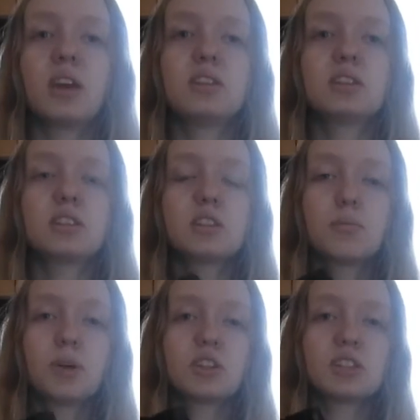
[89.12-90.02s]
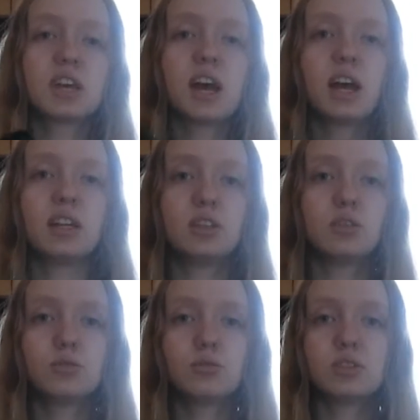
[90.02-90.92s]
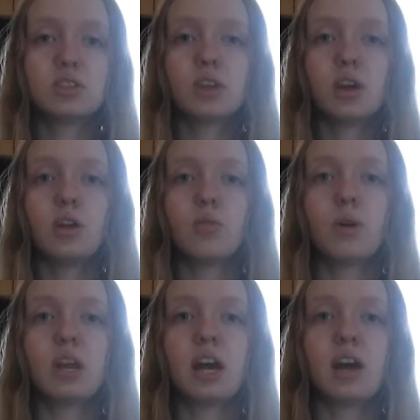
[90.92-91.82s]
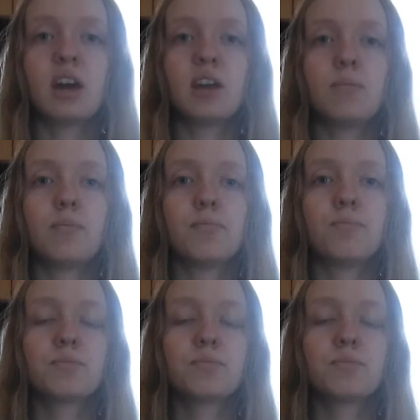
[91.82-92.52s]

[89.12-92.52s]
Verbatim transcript: This is the purse that I use when I'm